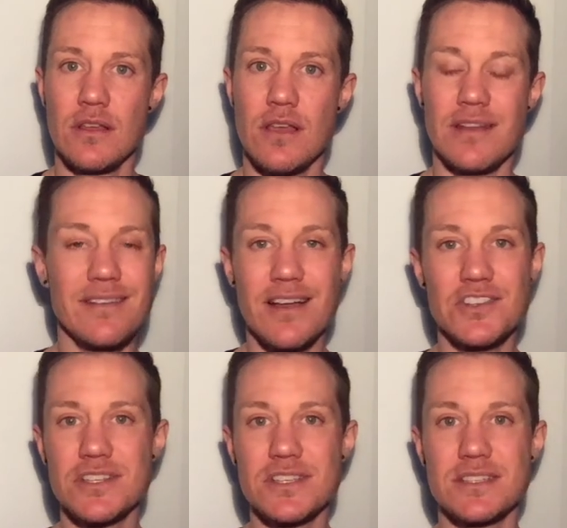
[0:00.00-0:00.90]
and not
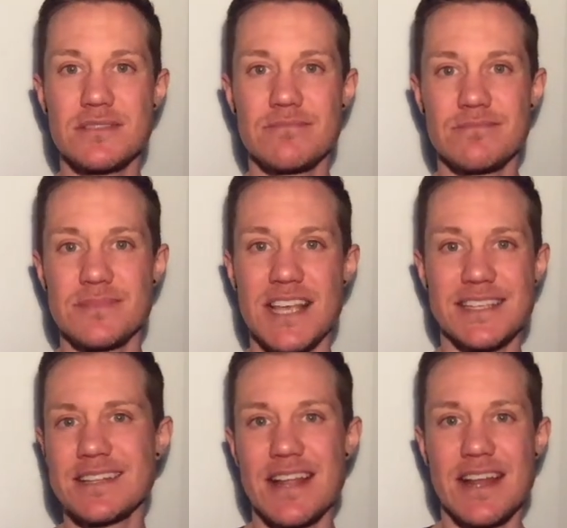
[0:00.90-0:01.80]
just
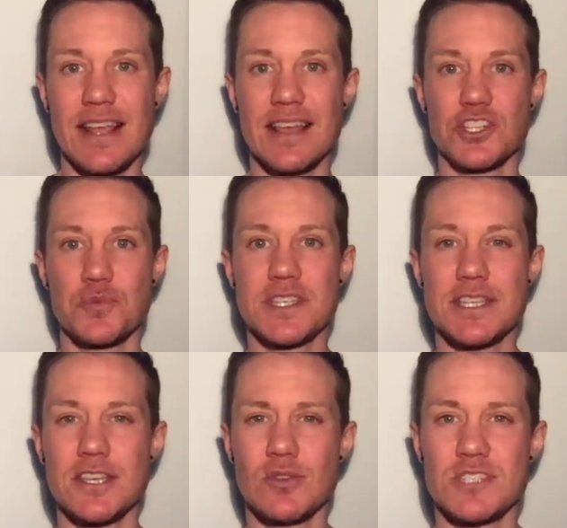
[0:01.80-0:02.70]
designating
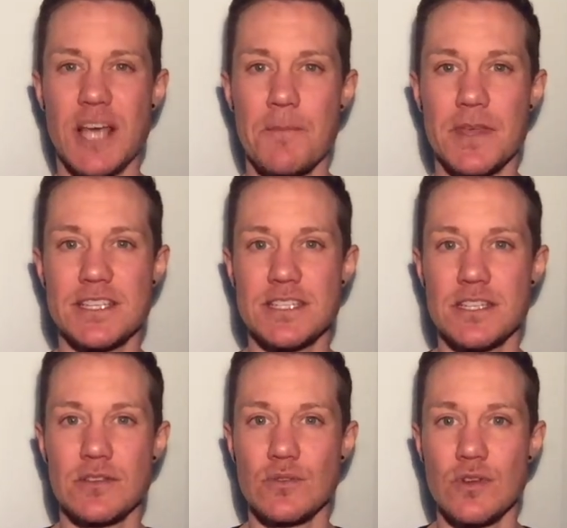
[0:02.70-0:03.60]
LGBTQ topics
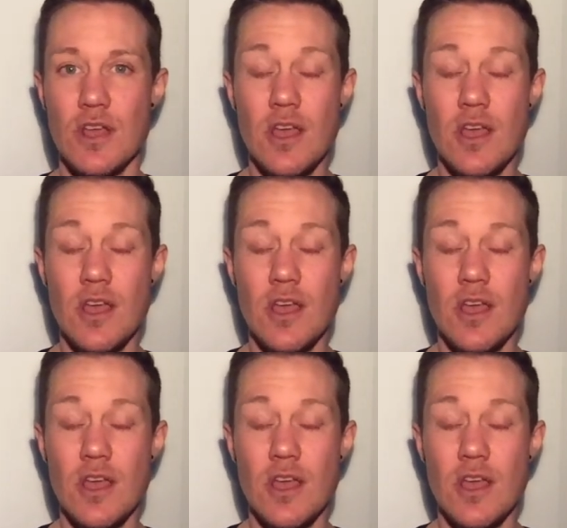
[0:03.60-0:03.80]
to